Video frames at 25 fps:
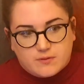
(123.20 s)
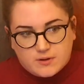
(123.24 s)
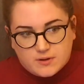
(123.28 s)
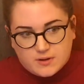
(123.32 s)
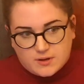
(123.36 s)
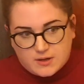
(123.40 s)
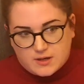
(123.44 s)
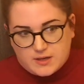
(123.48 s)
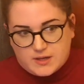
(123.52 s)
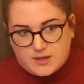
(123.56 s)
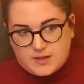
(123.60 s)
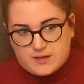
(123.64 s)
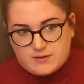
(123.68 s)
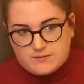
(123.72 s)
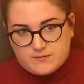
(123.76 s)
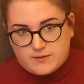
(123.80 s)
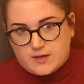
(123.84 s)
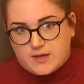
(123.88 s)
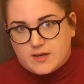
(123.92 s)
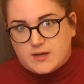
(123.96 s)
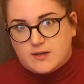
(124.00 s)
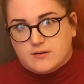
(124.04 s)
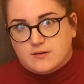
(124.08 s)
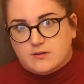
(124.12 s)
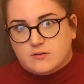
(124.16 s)
I ever
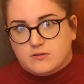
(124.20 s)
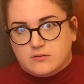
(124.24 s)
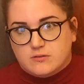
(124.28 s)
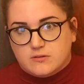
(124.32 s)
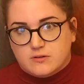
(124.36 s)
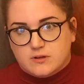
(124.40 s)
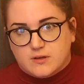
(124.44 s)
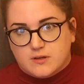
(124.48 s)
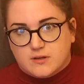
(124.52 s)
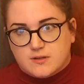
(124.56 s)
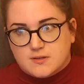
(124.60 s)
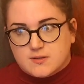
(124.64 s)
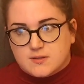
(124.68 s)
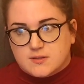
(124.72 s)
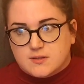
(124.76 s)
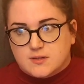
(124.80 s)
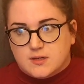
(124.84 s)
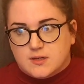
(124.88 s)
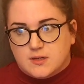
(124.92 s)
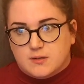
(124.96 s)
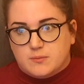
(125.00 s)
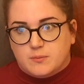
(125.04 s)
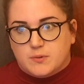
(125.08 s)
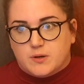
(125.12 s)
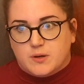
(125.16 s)
had a good night's
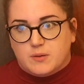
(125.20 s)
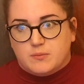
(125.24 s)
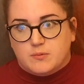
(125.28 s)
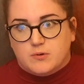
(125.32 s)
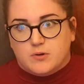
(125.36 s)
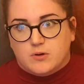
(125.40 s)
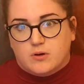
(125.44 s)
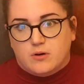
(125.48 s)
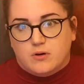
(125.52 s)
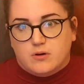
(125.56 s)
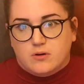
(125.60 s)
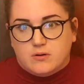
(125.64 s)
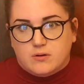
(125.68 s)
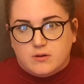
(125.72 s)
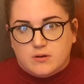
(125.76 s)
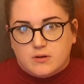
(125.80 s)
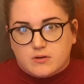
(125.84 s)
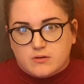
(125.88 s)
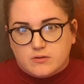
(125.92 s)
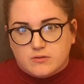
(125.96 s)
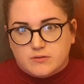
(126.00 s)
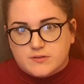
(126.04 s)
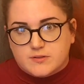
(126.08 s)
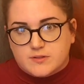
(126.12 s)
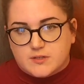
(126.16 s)
sleep. I'm not a
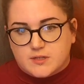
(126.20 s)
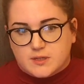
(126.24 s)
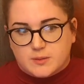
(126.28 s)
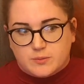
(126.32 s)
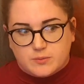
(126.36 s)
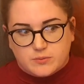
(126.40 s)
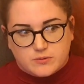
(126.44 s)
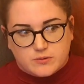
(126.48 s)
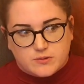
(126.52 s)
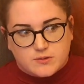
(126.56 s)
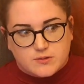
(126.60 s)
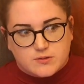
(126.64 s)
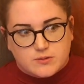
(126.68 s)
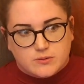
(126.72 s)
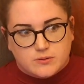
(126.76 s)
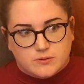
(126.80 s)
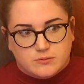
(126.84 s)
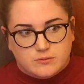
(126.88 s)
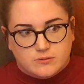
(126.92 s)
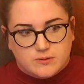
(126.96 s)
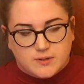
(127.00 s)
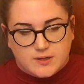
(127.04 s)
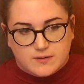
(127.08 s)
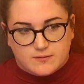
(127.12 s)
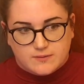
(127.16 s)
good sleeper at all,
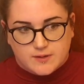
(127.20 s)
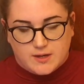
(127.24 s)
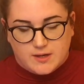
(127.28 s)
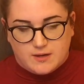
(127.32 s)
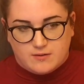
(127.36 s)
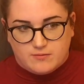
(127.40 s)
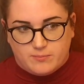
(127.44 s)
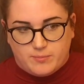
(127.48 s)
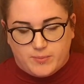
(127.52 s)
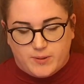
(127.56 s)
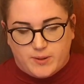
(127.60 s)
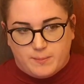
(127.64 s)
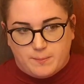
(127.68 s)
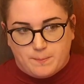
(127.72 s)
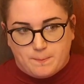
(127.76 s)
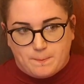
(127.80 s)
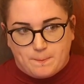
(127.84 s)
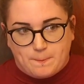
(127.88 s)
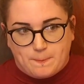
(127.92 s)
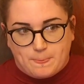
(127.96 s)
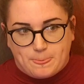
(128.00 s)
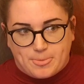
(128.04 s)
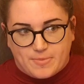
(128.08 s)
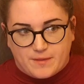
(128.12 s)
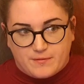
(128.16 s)
never have been,
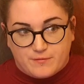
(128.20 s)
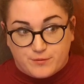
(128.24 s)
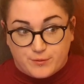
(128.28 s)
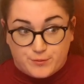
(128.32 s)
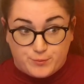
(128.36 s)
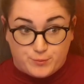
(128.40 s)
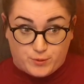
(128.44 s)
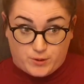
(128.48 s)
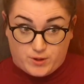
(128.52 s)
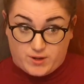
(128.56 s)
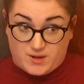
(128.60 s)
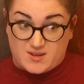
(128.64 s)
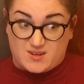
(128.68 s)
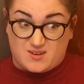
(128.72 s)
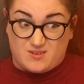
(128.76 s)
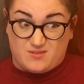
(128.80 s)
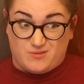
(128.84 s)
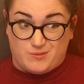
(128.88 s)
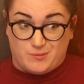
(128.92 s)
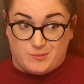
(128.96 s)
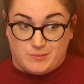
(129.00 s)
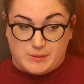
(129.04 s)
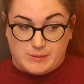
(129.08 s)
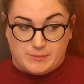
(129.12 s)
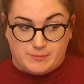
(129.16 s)
from what I can
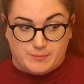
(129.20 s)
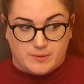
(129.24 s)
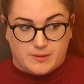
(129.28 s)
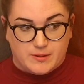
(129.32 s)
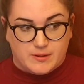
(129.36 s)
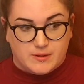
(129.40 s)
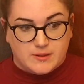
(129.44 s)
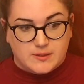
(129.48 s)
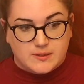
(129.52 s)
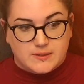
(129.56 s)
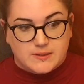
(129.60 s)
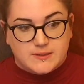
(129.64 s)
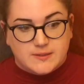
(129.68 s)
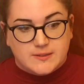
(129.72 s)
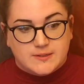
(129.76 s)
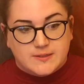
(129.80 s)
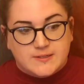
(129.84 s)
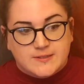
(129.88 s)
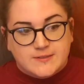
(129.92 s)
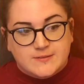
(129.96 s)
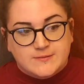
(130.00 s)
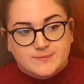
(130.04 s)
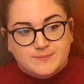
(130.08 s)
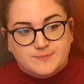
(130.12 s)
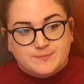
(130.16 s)
remember.
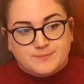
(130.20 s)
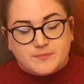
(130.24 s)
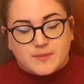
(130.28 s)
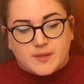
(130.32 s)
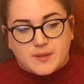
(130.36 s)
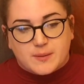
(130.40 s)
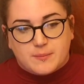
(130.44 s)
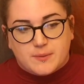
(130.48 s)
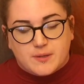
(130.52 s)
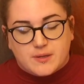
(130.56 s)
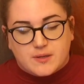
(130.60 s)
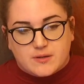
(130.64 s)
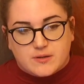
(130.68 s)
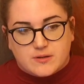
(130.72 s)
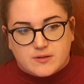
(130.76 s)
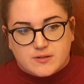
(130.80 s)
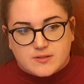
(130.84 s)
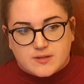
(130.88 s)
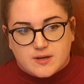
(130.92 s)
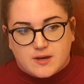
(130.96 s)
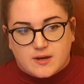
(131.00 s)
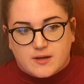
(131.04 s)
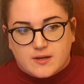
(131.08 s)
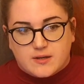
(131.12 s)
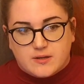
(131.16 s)
Because
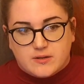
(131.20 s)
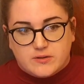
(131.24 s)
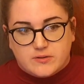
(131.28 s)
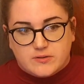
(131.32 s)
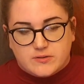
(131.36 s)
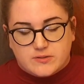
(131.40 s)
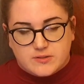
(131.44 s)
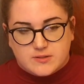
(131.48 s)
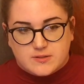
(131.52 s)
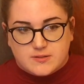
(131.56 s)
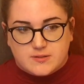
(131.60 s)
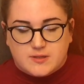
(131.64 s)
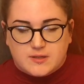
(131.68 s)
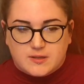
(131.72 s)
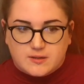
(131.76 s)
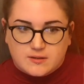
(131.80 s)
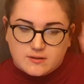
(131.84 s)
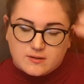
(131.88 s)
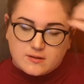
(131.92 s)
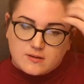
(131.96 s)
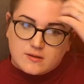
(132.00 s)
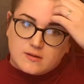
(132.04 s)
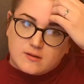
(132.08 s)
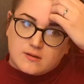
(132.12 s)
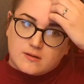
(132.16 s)
I used to
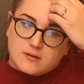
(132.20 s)
think